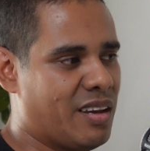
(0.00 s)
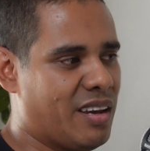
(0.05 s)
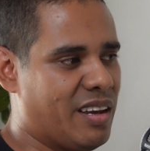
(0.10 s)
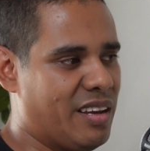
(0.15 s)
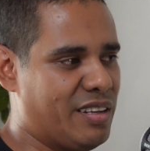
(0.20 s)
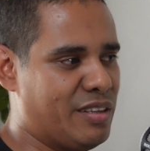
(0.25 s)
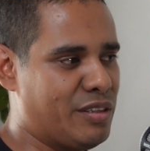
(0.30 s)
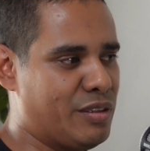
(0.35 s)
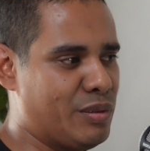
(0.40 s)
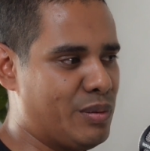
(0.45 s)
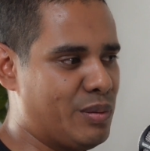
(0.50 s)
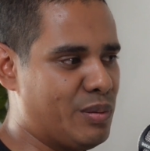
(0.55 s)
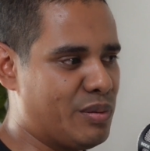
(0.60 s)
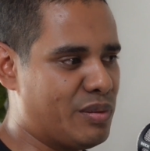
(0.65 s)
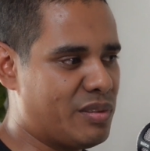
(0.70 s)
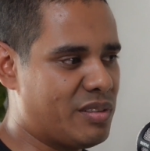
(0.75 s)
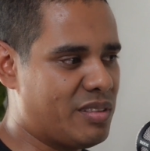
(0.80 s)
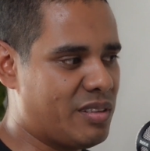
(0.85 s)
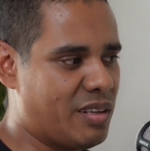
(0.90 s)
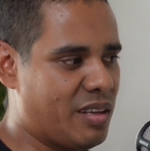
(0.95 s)
I do
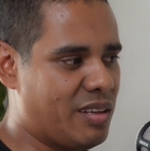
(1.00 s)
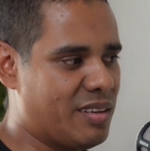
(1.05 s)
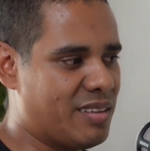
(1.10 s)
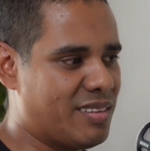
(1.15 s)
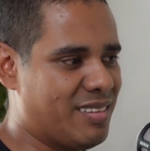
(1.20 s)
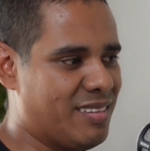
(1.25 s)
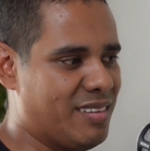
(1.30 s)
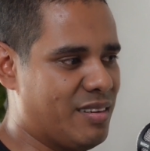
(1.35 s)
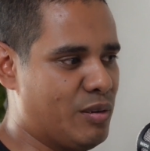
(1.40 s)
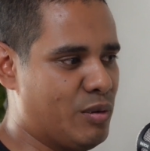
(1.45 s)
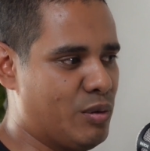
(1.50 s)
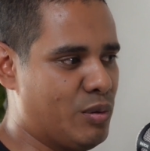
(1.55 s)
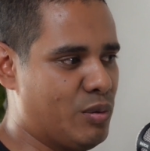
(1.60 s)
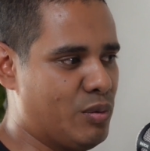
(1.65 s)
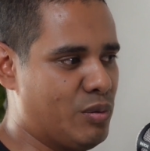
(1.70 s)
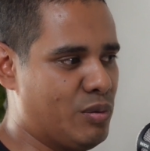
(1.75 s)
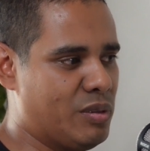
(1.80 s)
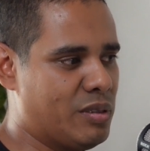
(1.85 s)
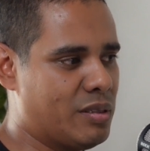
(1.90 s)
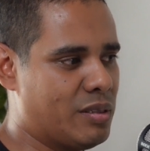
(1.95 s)
think,
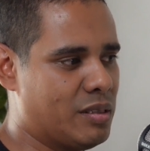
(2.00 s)
though,